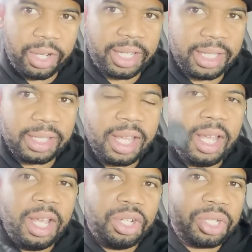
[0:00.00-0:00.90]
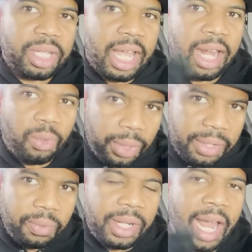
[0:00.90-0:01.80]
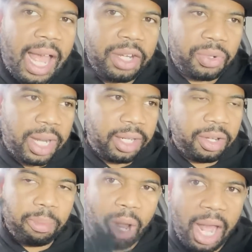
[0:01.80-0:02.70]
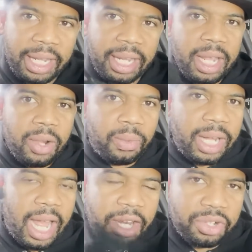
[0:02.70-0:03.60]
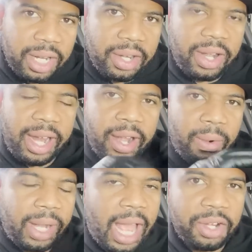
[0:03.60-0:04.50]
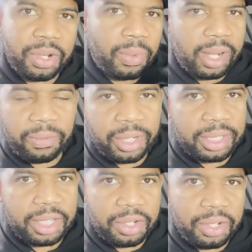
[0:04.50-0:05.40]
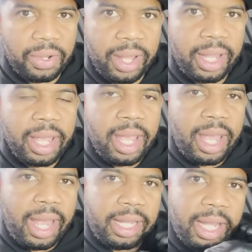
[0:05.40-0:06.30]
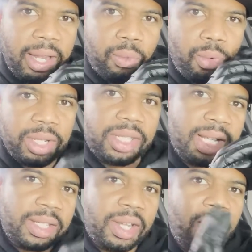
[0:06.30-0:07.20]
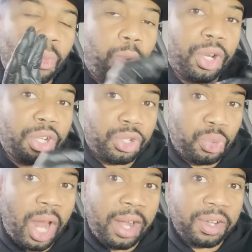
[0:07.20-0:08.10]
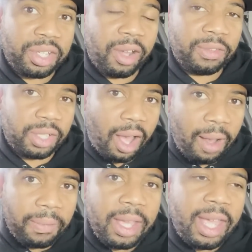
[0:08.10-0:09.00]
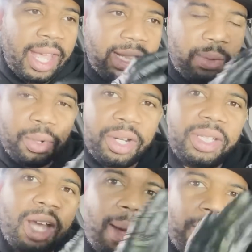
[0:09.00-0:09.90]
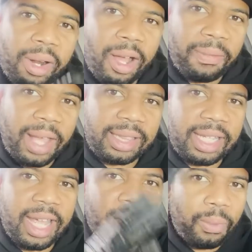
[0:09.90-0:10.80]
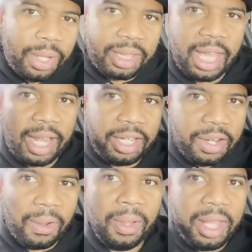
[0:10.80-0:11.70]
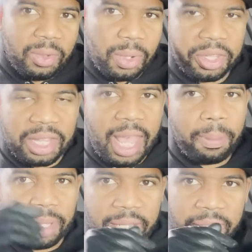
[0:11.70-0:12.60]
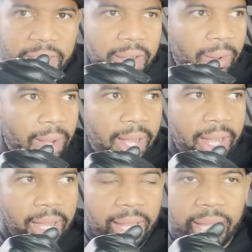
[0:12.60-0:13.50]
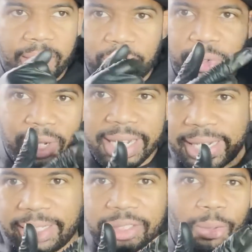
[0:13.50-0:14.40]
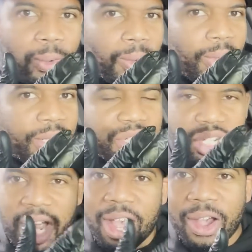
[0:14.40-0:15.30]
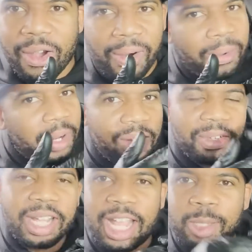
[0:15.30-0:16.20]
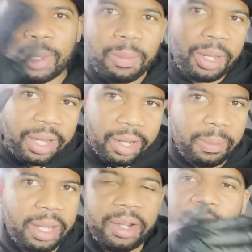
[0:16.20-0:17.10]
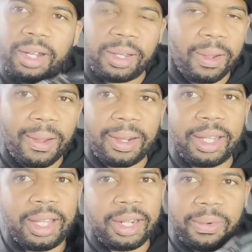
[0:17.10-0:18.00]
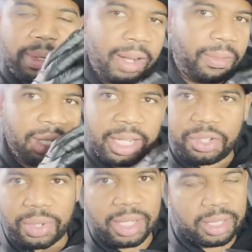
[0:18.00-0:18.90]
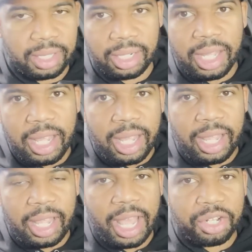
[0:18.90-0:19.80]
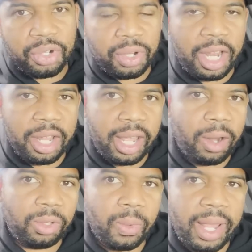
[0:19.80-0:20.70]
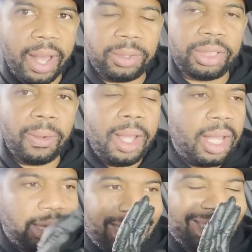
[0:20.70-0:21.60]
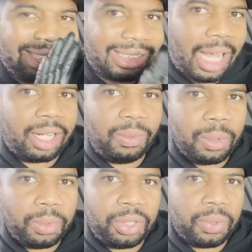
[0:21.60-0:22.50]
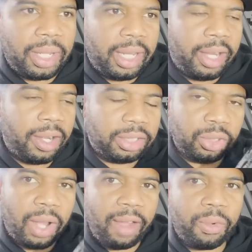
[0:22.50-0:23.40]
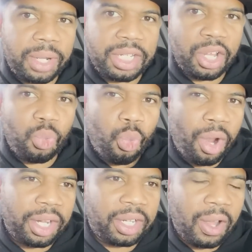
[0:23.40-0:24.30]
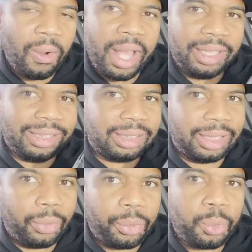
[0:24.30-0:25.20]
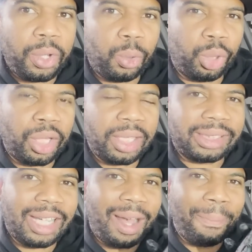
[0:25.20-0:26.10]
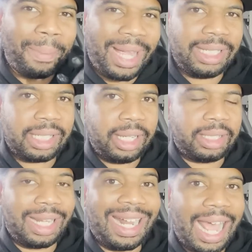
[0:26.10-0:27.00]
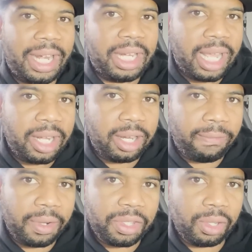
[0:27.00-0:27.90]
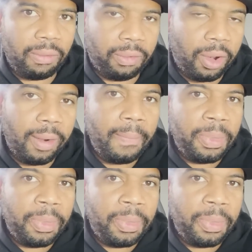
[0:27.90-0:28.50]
it is, just to kind of rehydrate your body, rehydrate your hair, rehydrate whatever it is that you're doing. And then once that's done, we're going to dry ourselves off, and then we're going to top it off at the end with that, you know, whether that be, you know, grease or gel or whatever the case may be. You're gonna make your hair look all good or whatever. You get dressed and head on the way out. So that's exactly what we're doing here. So I've already done one coat and the steering wheel looks amazing. It's a night and day difference so far.